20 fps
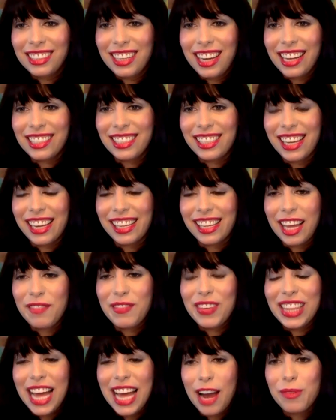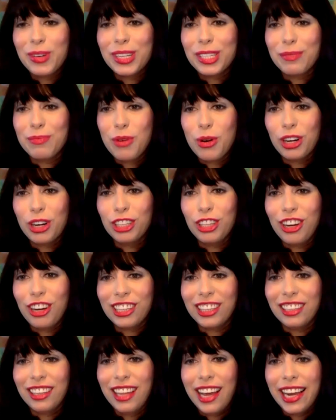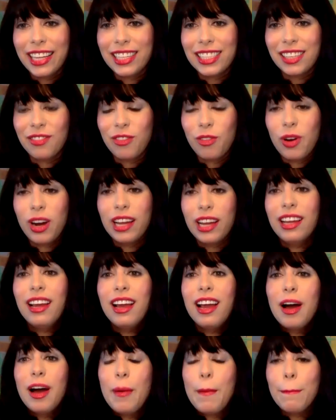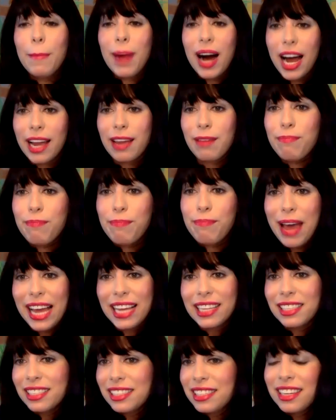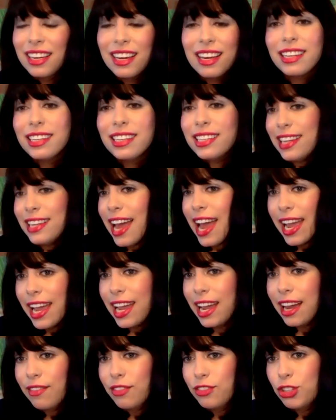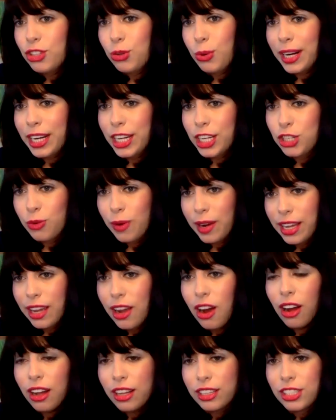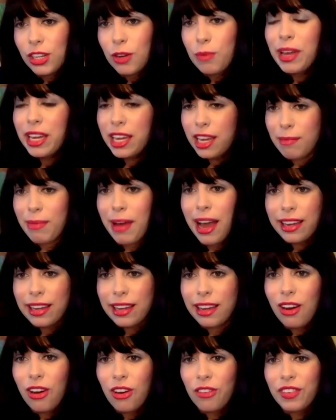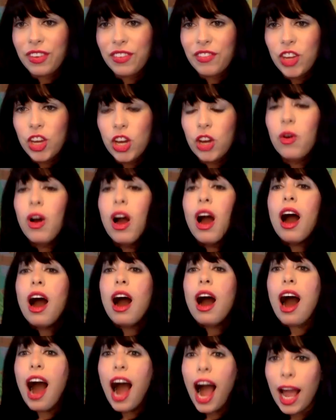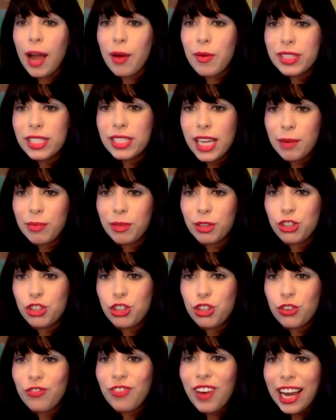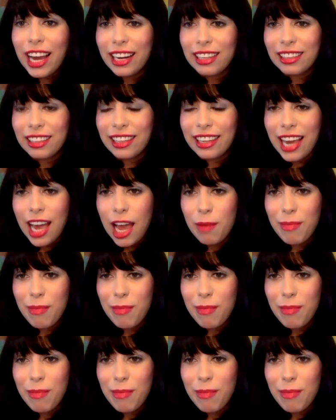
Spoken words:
Yeah. It's like, I mean, that was more along the lines of what my best day of 2020, also piggybacking off of you. Yeah. I was able to finally get